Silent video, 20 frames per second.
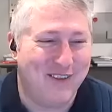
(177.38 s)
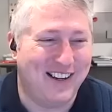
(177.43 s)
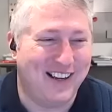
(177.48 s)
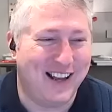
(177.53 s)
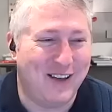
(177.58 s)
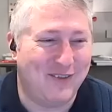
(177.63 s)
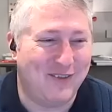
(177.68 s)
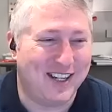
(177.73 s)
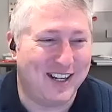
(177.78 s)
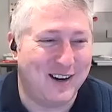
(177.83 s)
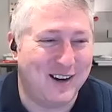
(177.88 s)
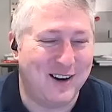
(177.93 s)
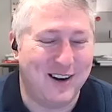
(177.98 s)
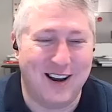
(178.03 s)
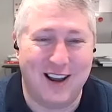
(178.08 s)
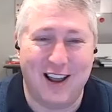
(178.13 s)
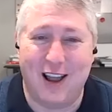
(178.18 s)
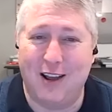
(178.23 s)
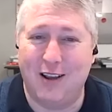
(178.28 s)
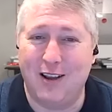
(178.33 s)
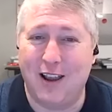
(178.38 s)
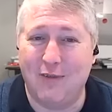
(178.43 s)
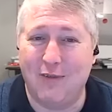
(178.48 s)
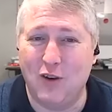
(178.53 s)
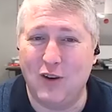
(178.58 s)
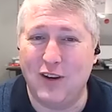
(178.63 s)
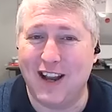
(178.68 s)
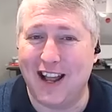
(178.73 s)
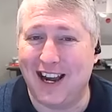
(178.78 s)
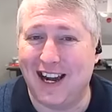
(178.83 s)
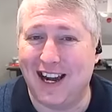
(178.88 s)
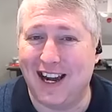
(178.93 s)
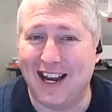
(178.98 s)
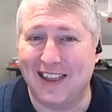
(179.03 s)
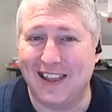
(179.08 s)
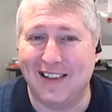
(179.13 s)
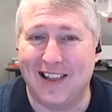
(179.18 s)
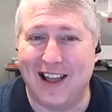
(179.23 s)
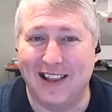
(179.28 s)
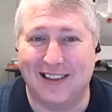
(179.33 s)
we'd love to hear. Uh, have you done
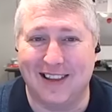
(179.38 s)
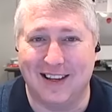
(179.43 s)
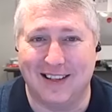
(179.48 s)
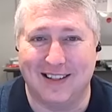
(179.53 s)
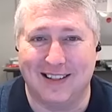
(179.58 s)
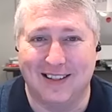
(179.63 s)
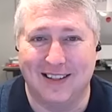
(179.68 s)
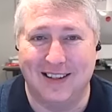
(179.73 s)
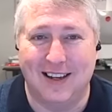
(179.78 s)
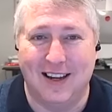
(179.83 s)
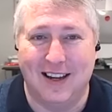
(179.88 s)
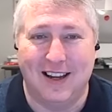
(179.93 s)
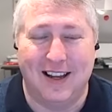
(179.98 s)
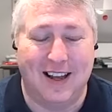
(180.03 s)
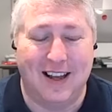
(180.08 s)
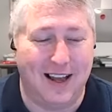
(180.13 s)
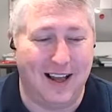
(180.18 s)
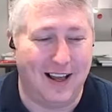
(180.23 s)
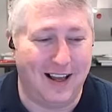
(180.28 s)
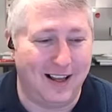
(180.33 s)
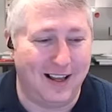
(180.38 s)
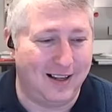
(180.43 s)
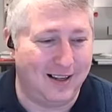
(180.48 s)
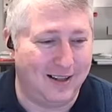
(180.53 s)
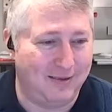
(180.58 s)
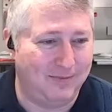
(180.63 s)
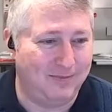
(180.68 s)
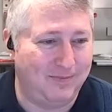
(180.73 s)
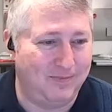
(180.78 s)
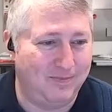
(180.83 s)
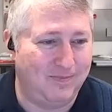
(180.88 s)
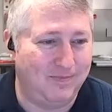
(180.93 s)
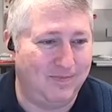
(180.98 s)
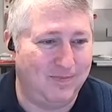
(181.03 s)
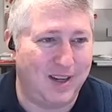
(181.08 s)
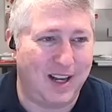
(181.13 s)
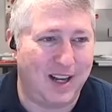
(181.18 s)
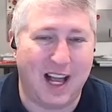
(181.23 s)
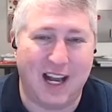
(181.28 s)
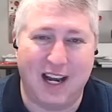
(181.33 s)
anything like this? Uh,
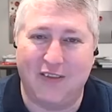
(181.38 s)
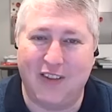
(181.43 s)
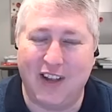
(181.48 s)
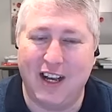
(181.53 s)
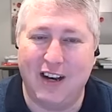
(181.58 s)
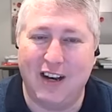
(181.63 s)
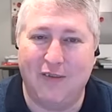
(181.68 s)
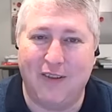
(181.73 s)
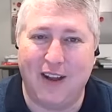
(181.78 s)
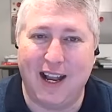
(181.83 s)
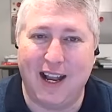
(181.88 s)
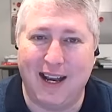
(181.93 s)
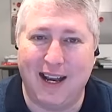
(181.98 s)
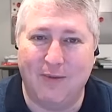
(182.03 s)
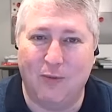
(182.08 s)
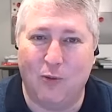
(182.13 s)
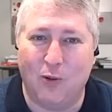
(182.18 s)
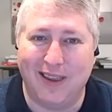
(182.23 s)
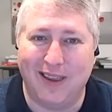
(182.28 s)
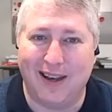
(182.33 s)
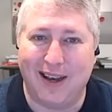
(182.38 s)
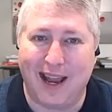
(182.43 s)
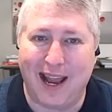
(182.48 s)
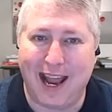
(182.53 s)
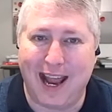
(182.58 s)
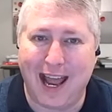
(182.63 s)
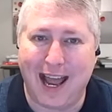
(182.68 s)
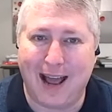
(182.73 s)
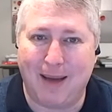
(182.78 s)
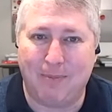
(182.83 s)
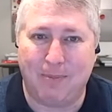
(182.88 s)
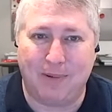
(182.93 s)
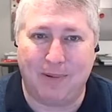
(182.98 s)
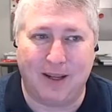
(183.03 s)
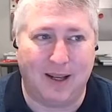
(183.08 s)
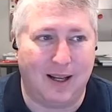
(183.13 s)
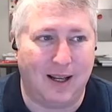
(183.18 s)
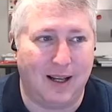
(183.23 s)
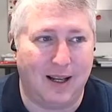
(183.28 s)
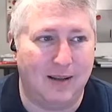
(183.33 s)
kind of innovative with an app.
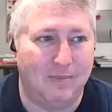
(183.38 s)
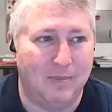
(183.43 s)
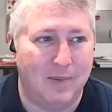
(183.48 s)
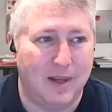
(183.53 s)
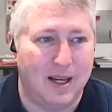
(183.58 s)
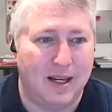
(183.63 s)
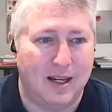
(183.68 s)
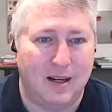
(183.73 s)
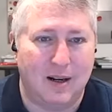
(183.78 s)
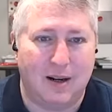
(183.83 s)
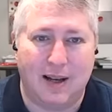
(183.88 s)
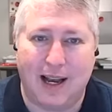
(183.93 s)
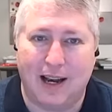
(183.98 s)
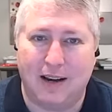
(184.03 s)
Uh, you know, a